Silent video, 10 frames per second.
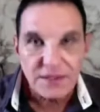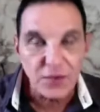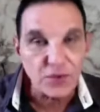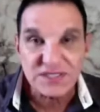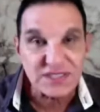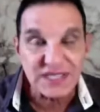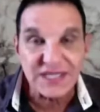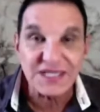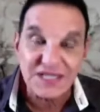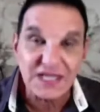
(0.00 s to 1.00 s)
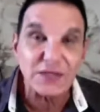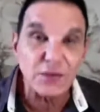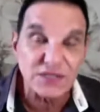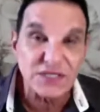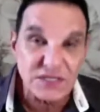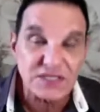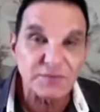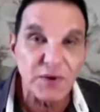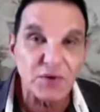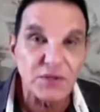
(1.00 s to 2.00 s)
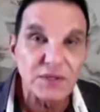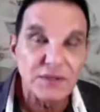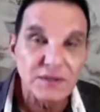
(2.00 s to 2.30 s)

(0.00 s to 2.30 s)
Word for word: They were seeing exactly what Jesus spoke.